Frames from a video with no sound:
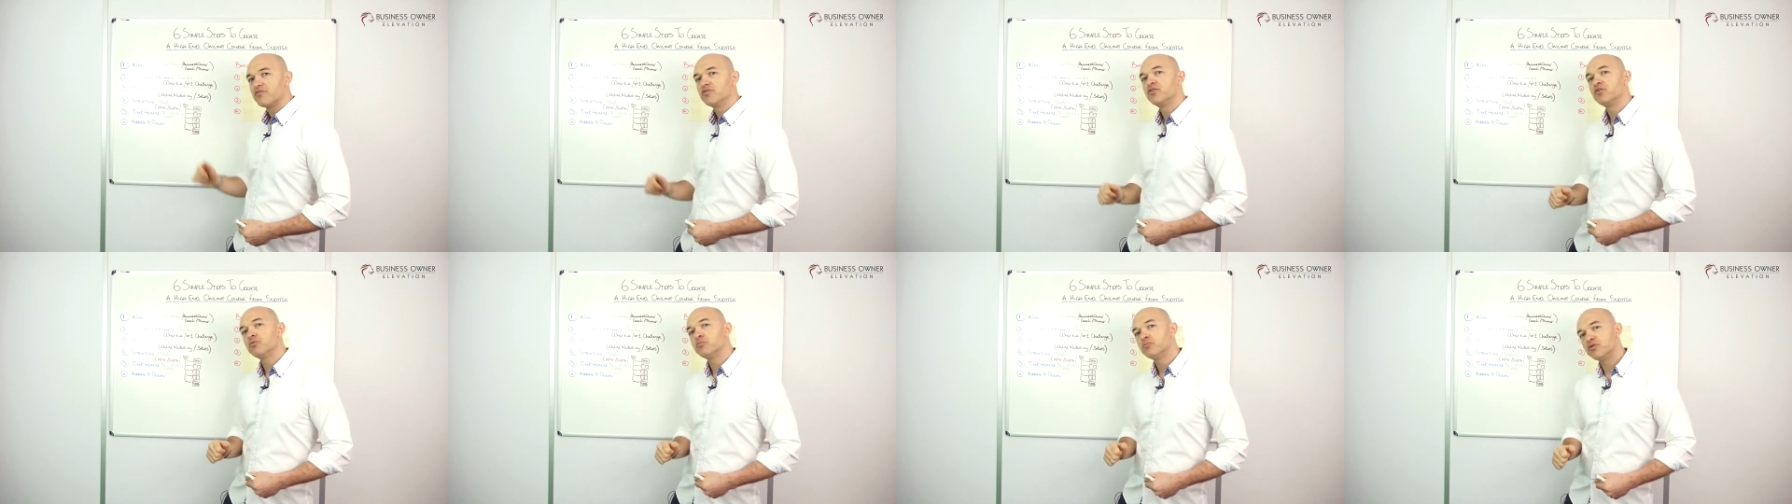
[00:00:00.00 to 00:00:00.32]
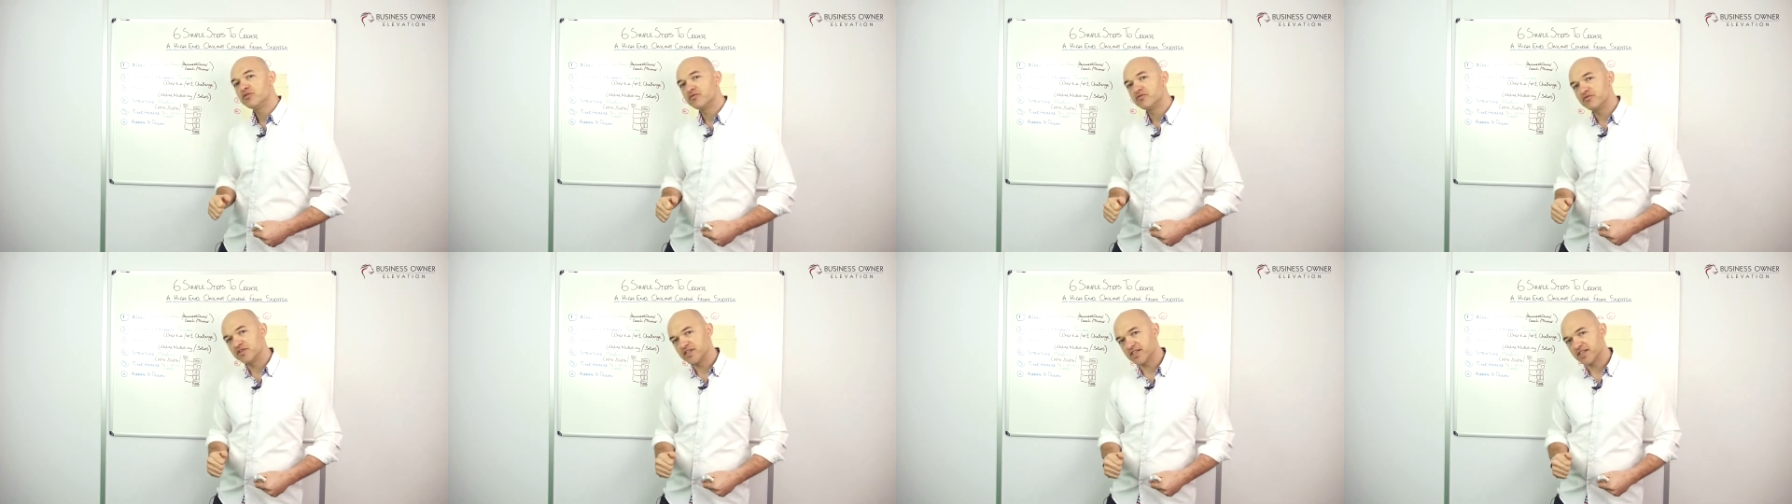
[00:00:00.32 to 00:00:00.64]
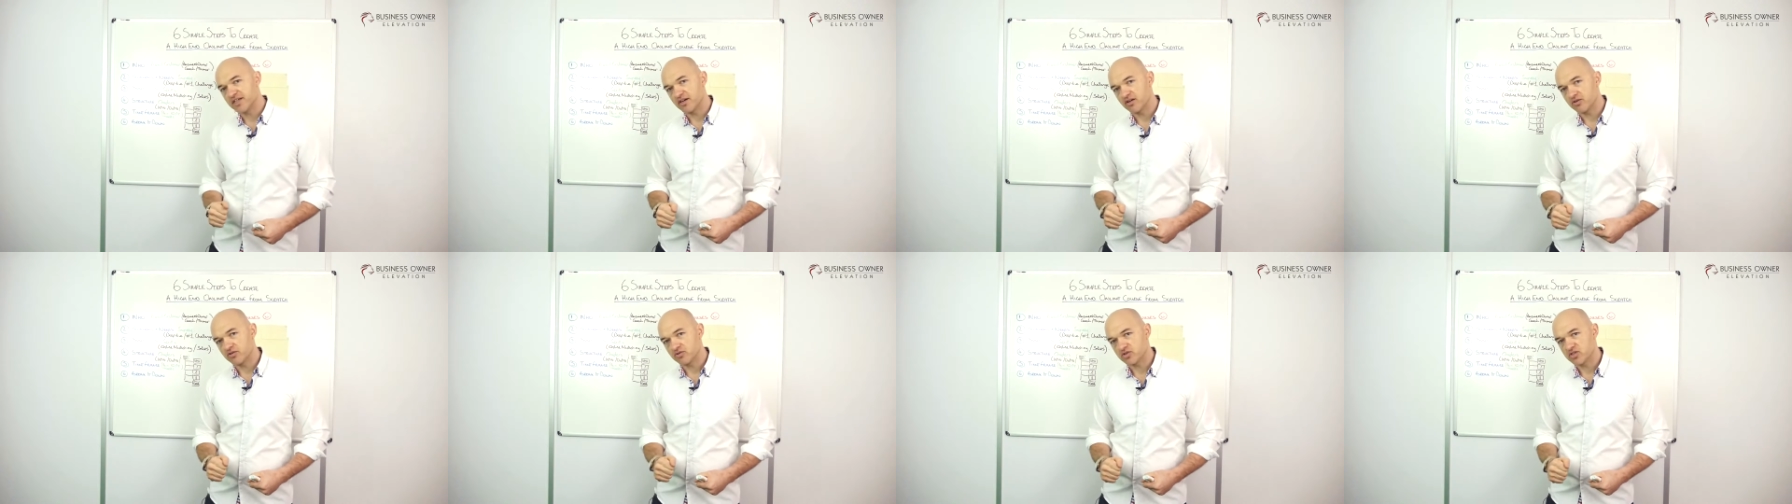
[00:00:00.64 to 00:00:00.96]
a number of
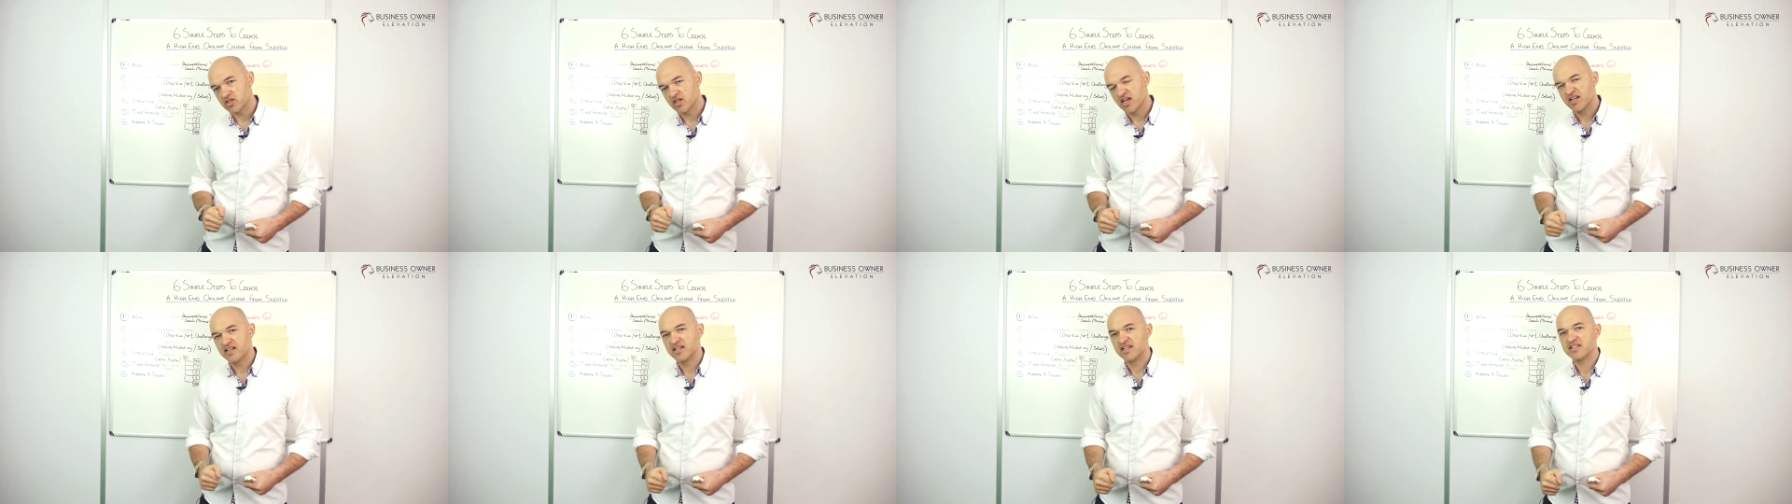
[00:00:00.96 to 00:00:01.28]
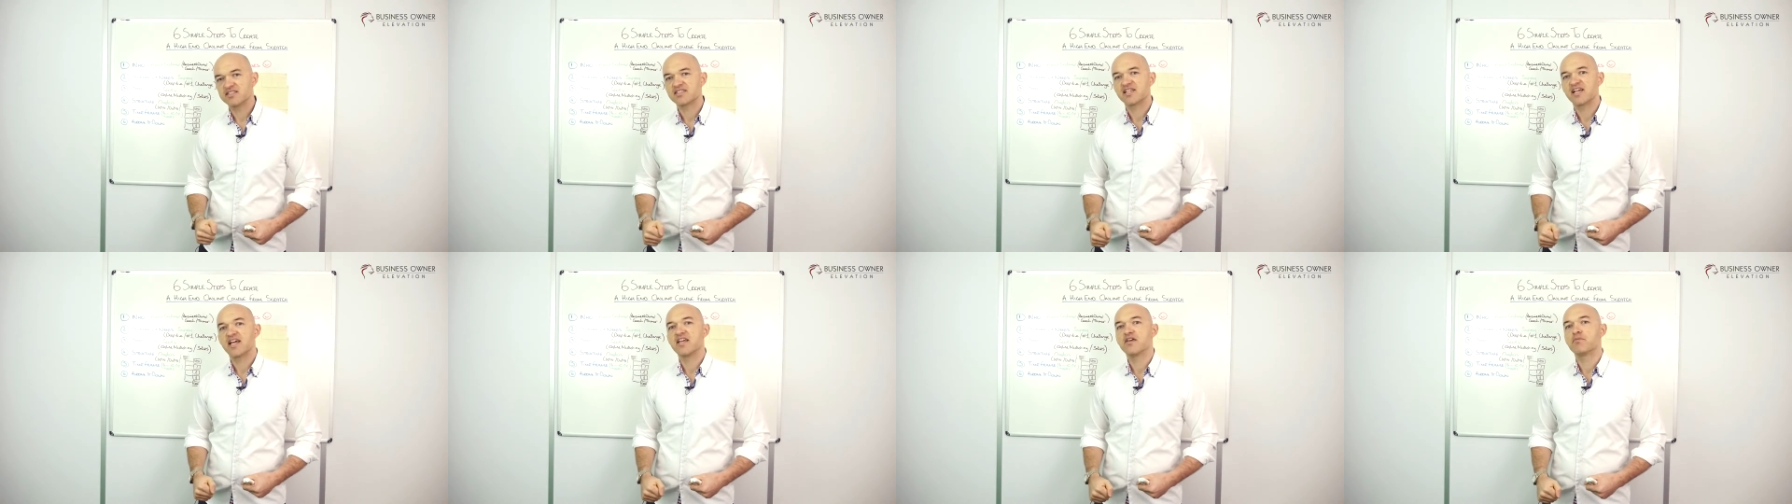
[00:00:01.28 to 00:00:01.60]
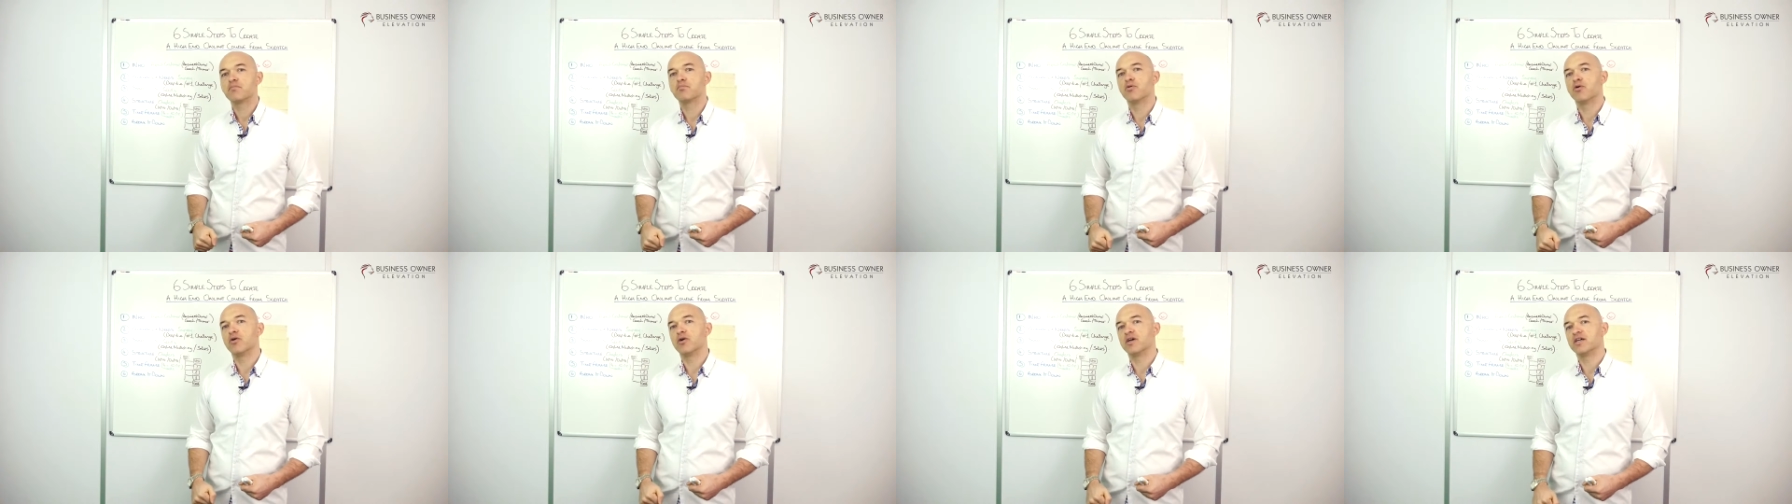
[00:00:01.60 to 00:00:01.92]
videos. Let's say you
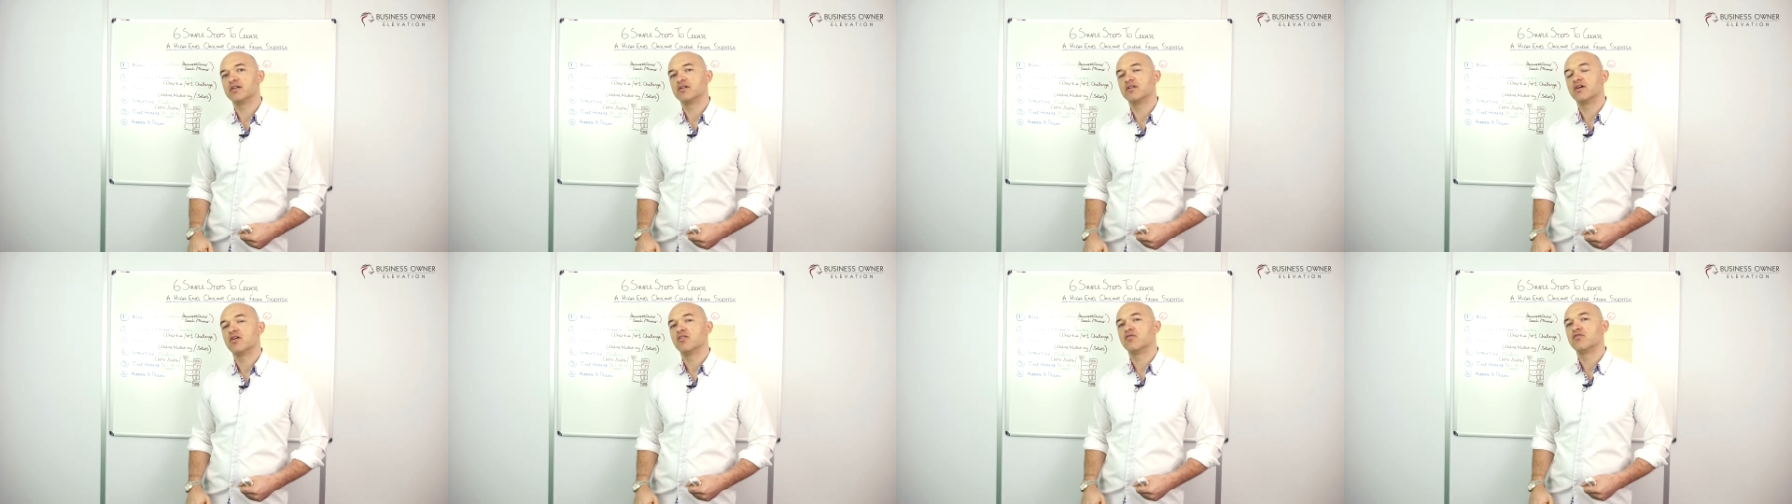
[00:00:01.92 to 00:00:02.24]
put in